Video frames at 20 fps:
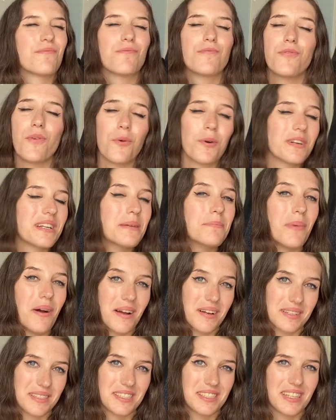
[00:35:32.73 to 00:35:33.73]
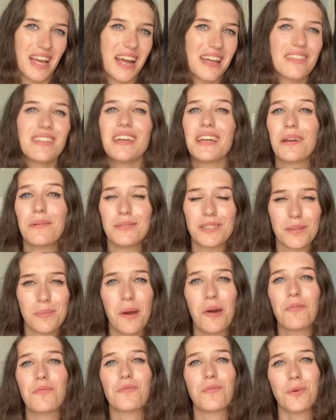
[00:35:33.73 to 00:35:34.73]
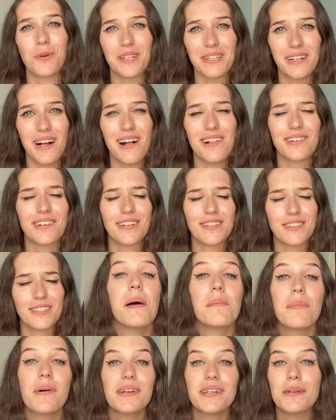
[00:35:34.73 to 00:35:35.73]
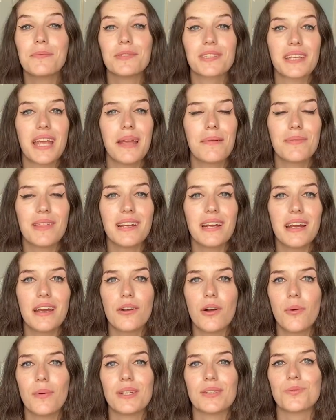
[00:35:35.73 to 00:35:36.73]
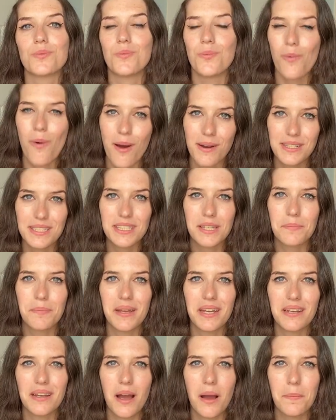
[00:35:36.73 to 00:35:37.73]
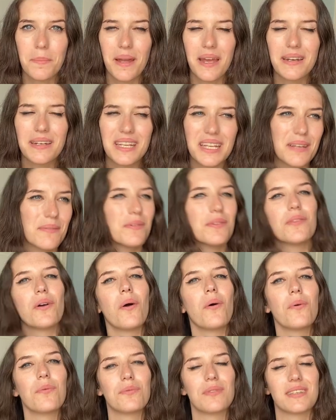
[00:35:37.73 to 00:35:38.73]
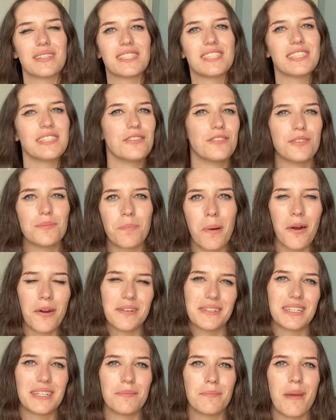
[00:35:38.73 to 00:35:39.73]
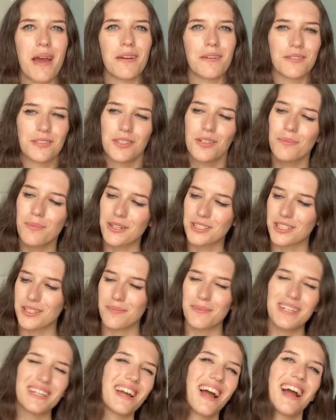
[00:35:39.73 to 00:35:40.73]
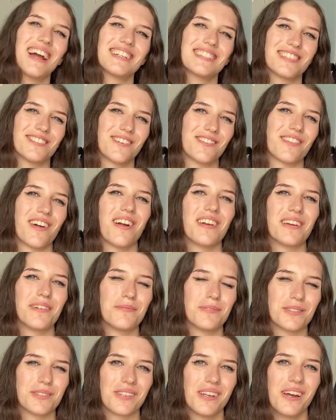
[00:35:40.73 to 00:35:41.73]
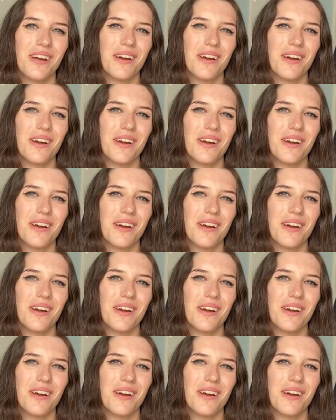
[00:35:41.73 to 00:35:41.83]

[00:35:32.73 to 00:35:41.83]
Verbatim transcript: 40 bucks. I think it was about $40, but it was a game that I had always wanted to pick up. And even though the sealed part didn't matter too much to me, I still thought it was